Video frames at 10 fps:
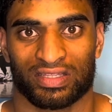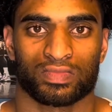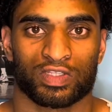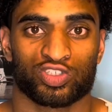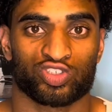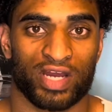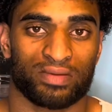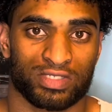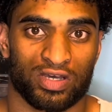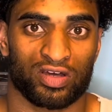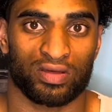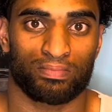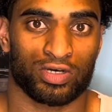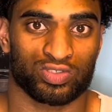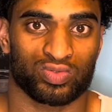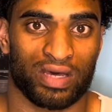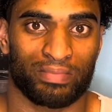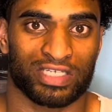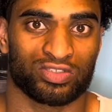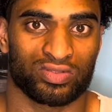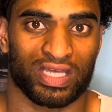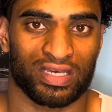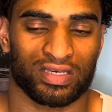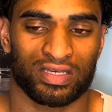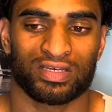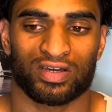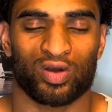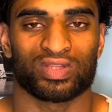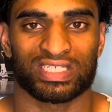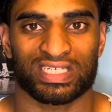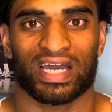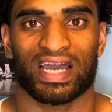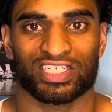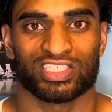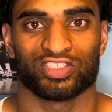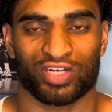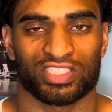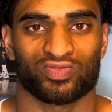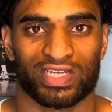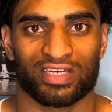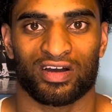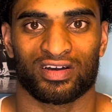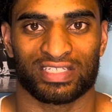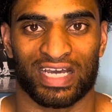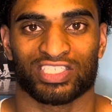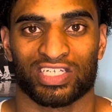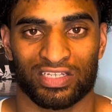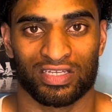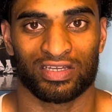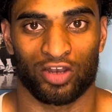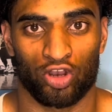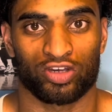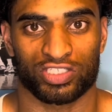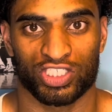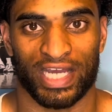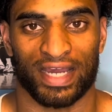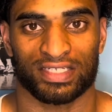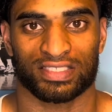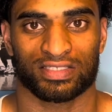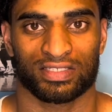The traps are the muscle that makes you think, oh, this guy actually trains really hard. He actually looks jacked.